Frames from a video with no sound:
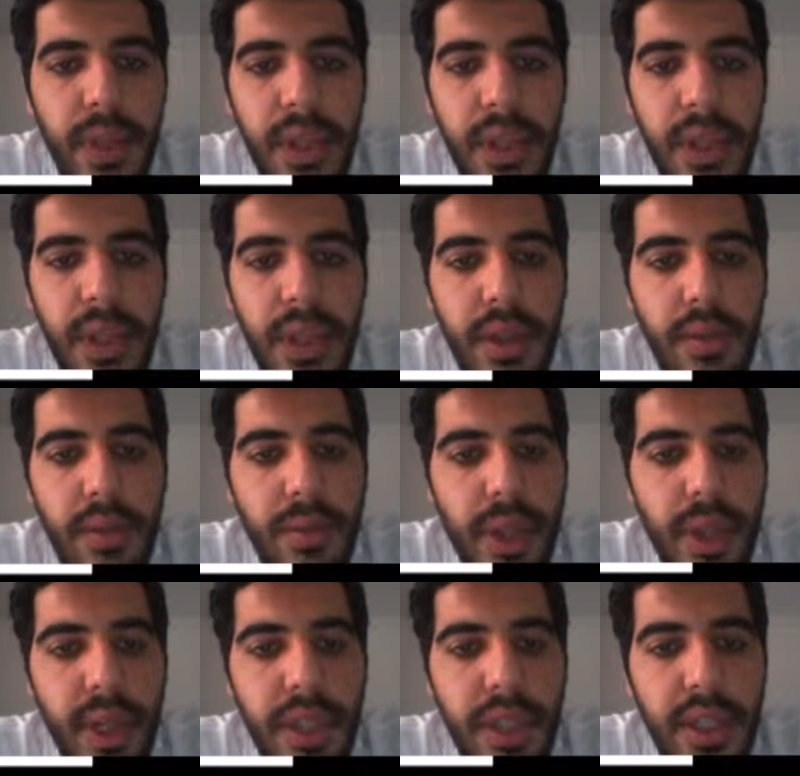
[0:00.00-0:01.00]
in
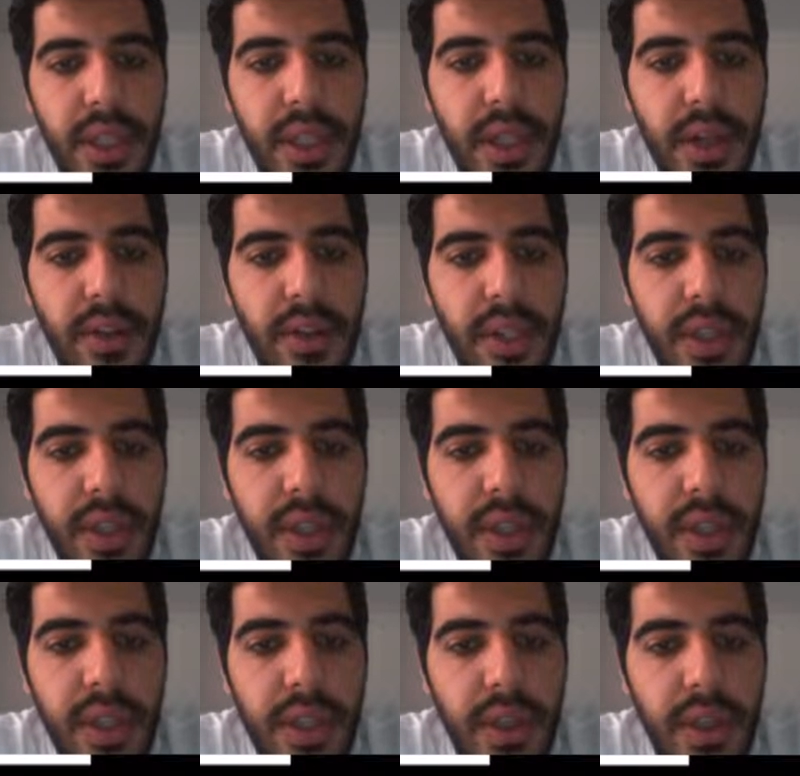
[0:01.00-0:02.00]
place, there is
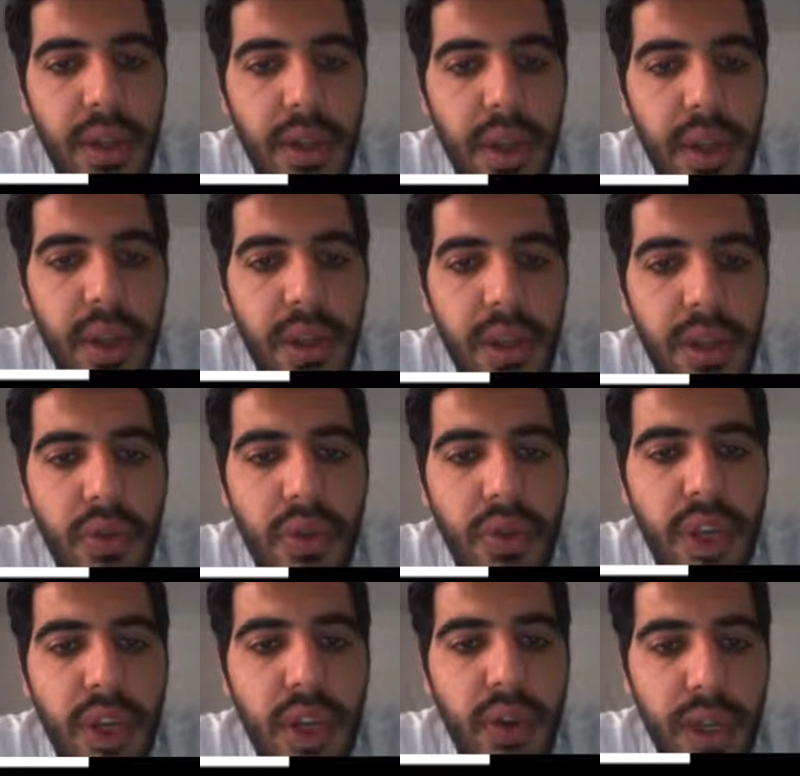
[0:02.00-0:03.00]
no
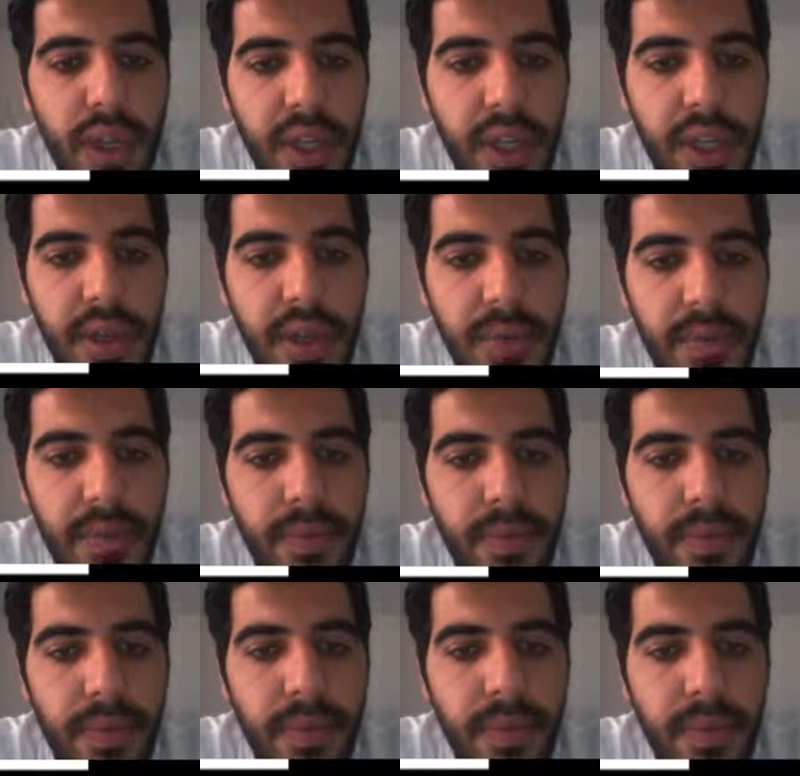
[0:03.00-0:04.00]
sharing.
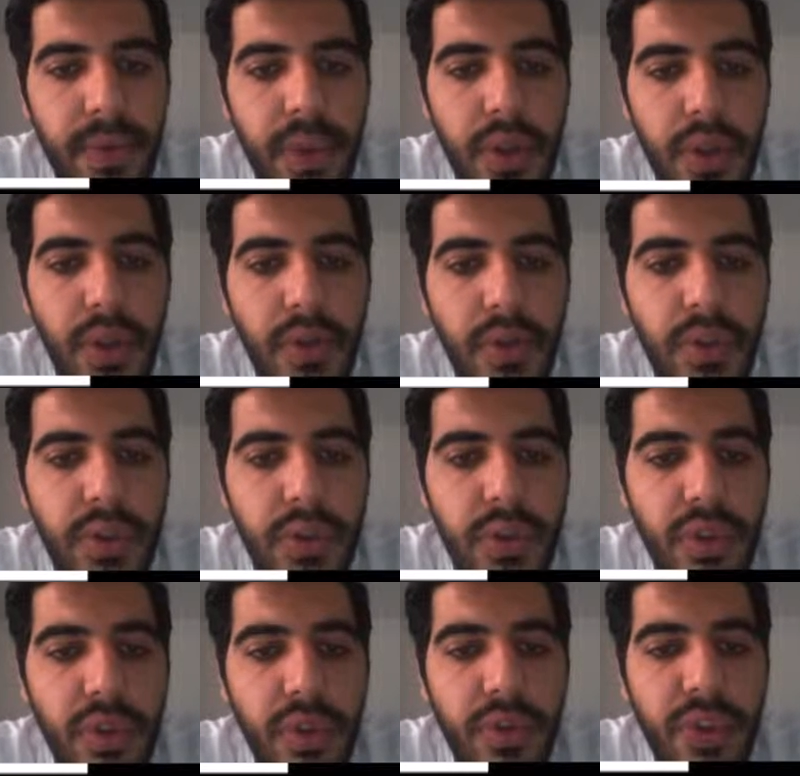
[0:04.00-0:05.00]
Low
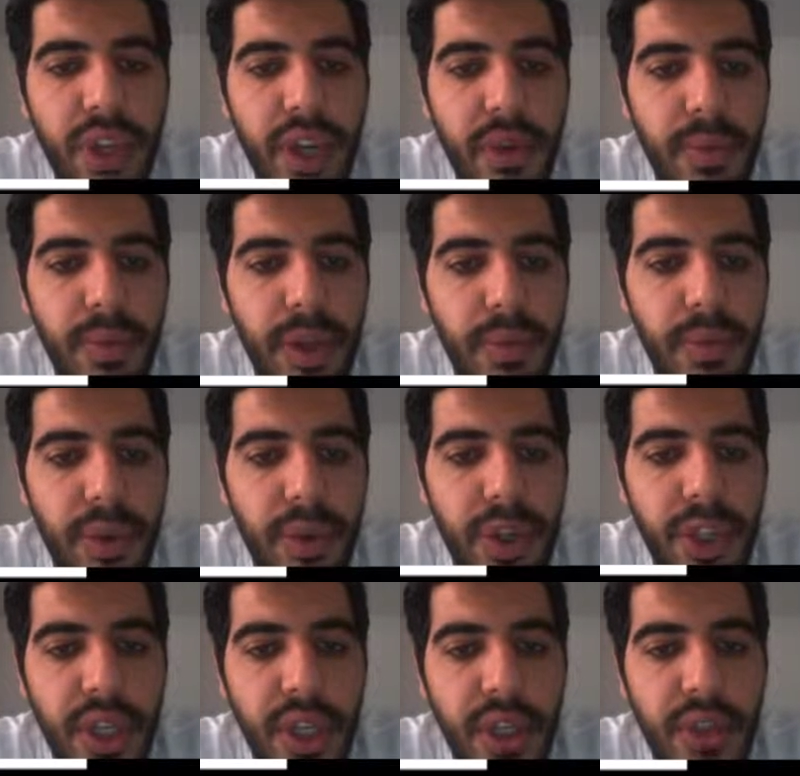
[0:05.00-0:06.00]
usage of SharePoint
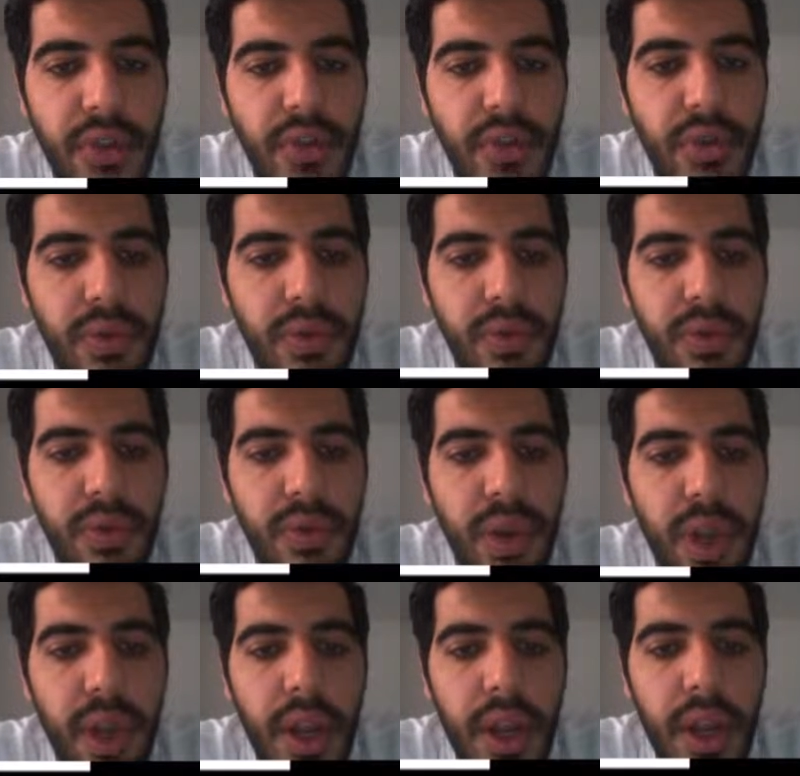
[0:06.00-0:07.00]
project is due to
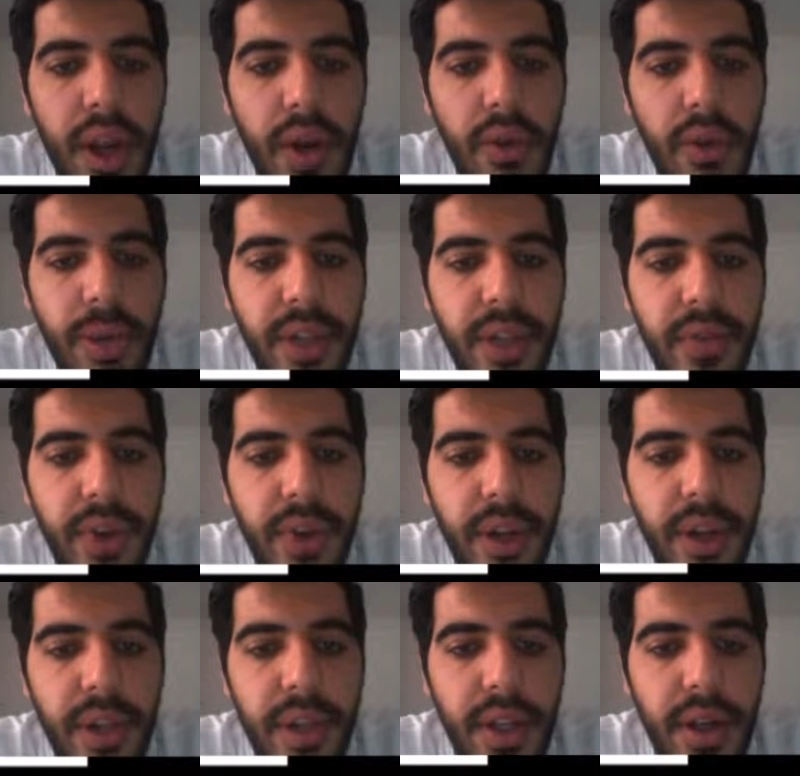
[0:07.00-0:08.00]
everybody
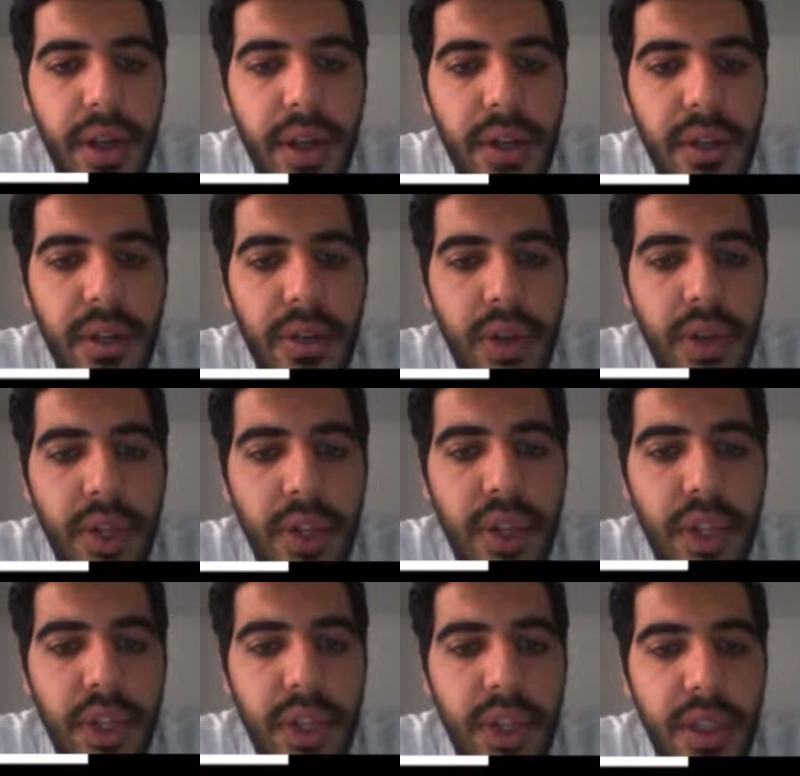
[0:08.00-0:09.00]
find it hard to
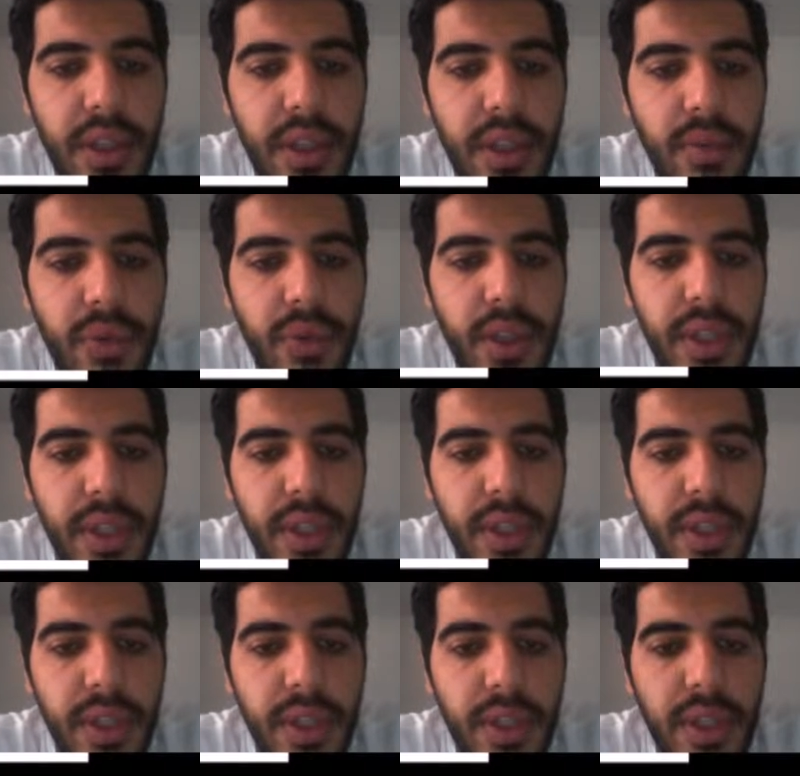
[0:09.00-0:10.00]
adjust the new process.